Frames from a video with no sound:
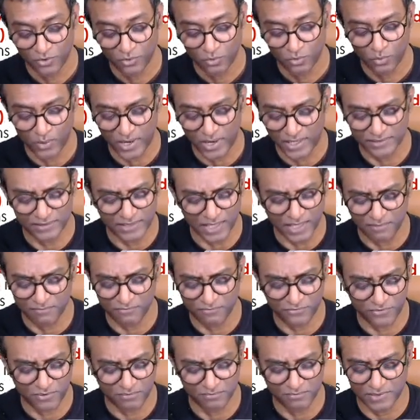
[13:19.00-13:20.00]
Wake
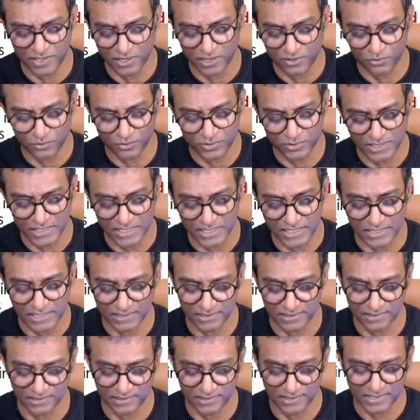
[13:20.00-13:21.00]
them from their
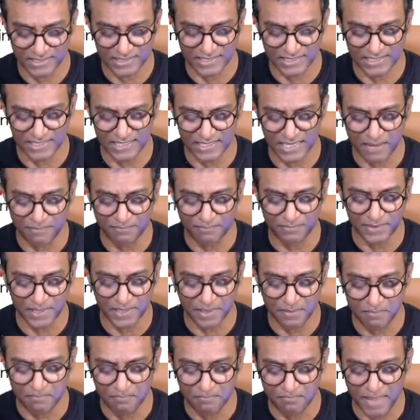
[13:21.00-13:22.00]
routines, snap
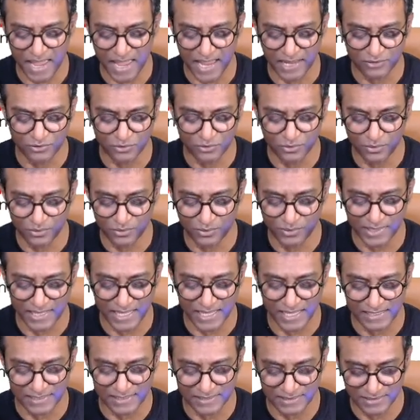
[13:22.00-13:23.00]
them back to
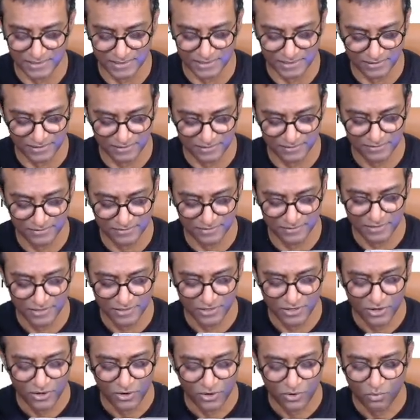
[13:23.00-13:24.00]
reality.
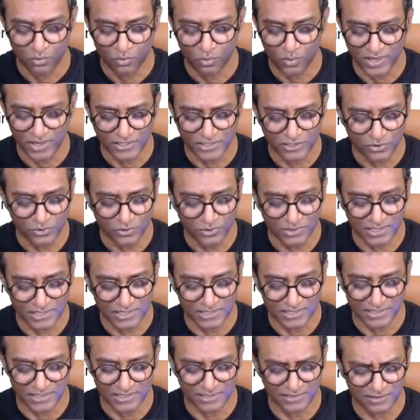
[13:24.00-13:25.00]
What
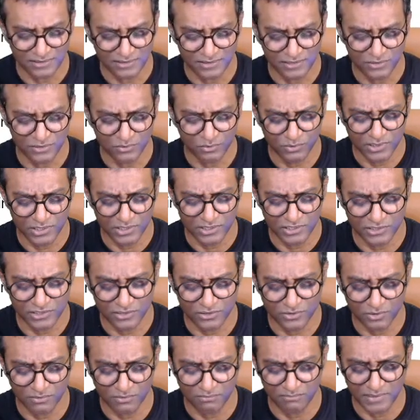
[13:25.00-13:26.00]
utensils would a
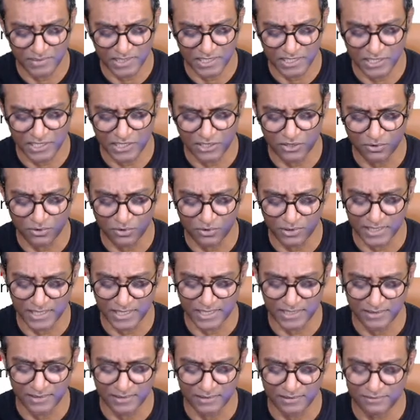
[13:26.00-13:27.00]
zombie cure
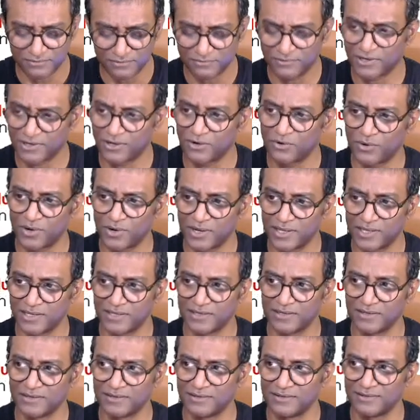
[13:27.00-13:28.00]
kit
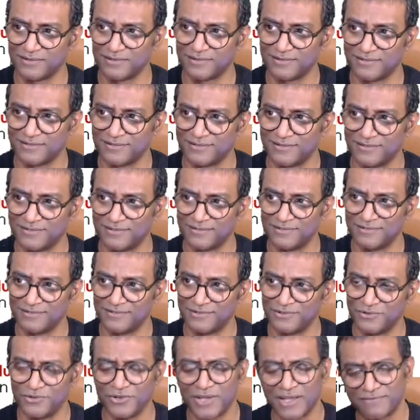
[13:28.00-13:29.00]
require?
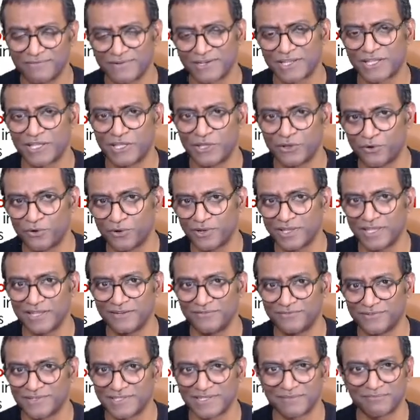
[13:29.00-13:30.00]
Do you have a cure
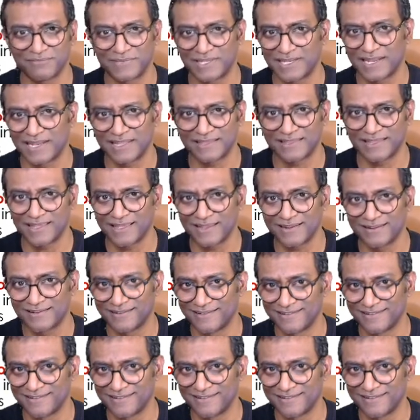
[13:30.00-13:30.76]
kit for something like that?